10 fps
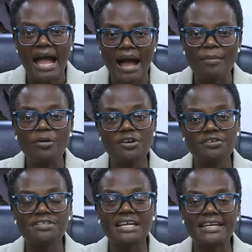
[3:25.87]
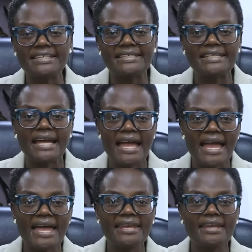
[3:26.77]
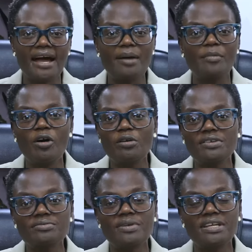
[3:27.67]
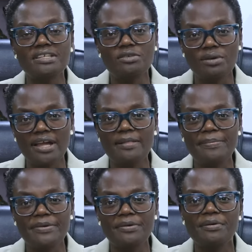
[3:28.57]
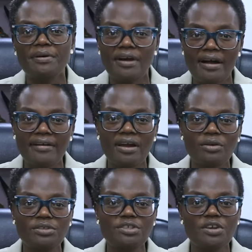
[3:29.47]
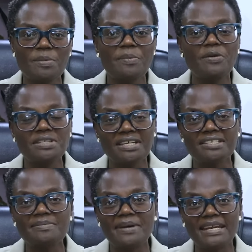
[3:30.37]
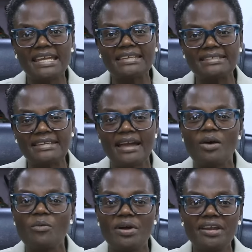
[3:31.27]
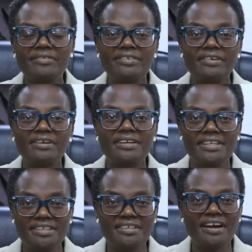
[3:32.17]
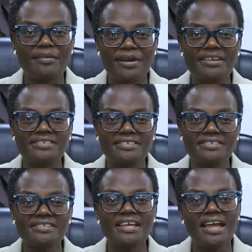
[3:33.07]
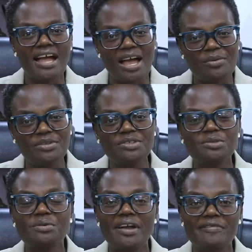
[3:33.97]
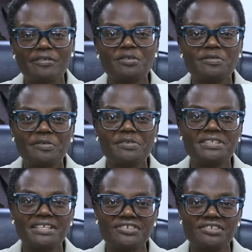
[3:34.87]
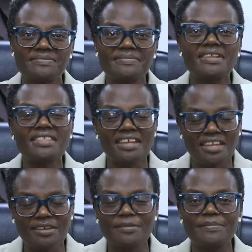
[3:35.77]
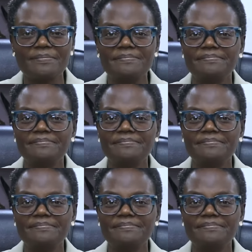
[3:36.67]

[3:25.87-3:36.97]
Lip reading: I'm on your side, and I'm always ready to help you carry out your important mandate whenever need arises. I wish you a fruitful session. Thank you.